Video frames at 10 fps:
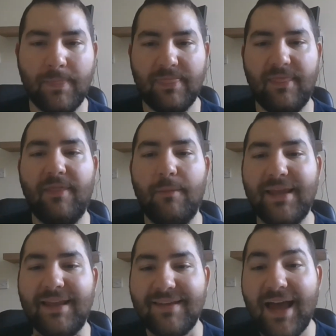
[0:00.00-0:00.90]
Then they
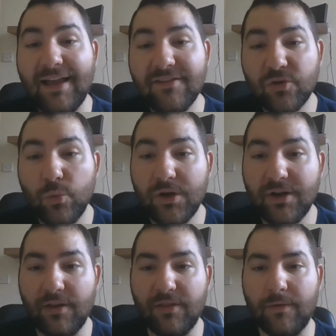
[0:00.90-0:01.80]
begin to ask one
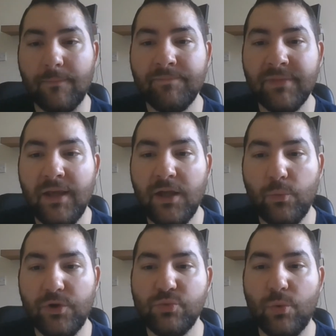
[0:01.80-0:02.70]
another
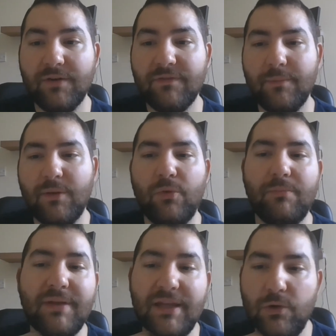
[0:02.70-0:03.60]
which one of them it
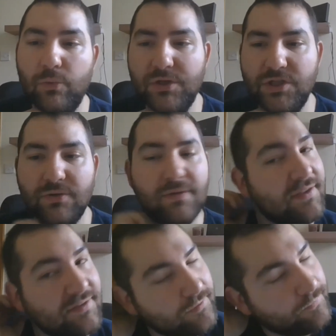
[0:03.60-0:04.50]
would be who would do
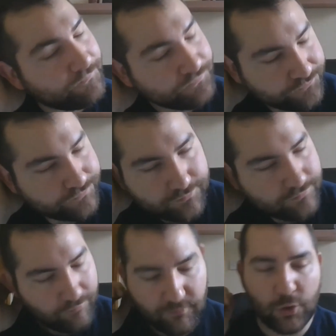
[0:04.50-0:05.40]
this.
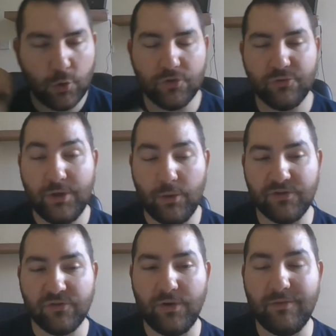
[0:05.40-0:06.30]
Of course, we know
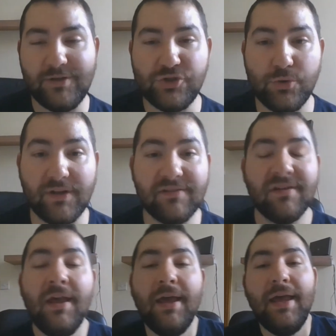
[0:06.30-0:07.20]
it's going to be Judas.
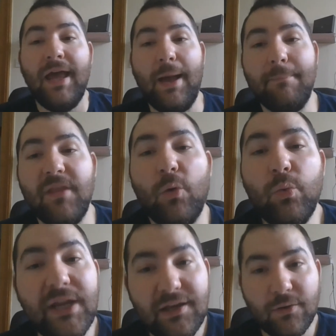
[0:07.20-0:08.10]
A
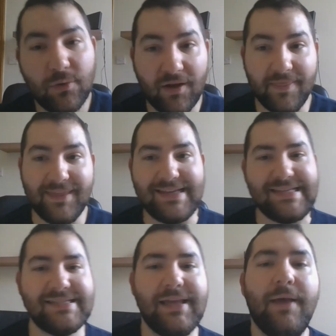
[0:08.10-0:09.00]
wee note on
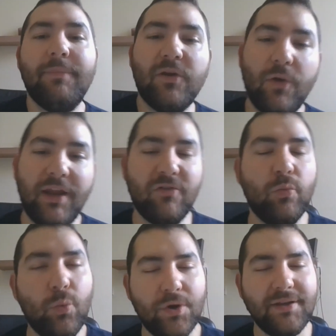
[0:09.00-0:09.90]
this, and there is
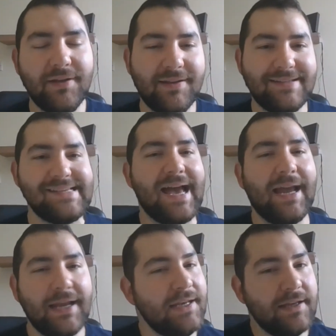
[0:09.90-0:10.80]
one
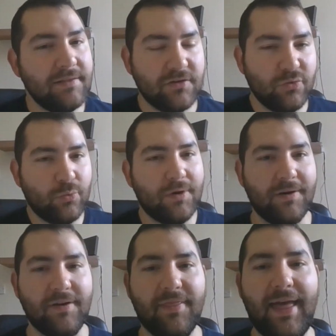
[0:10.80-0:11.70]
tiny little
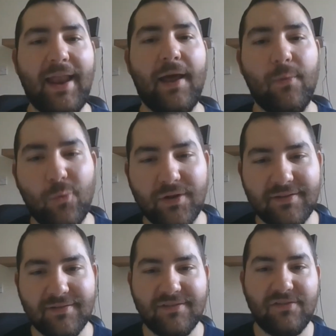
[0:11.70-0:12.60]
word that I
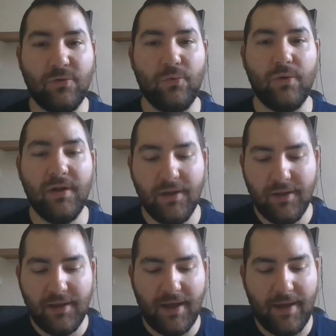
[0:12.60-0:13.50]
want to
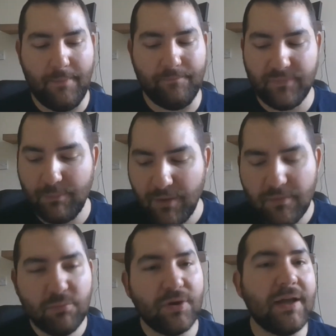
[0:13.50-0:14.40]

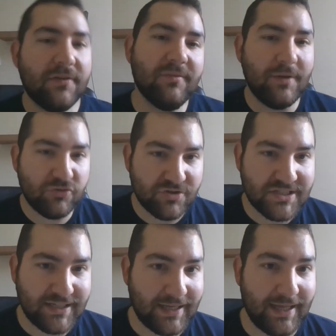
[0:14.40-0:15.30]
maybe bring out some
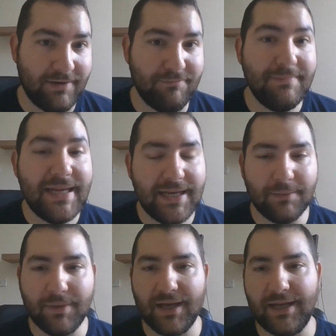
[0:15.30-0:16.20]
interesting kind of
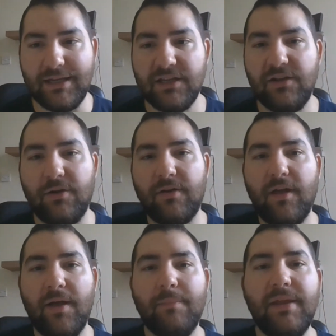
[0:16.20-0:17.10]
meaning behind here
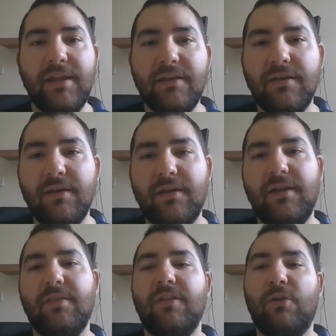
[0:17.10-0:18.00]

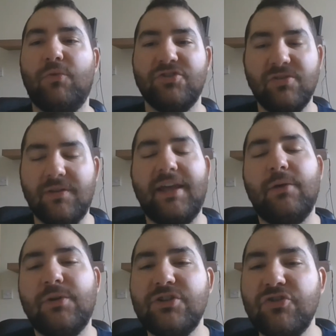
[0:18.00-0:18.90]
in the original
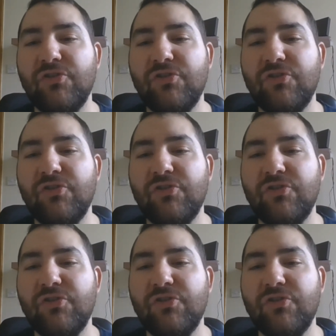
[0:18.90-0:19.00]
language.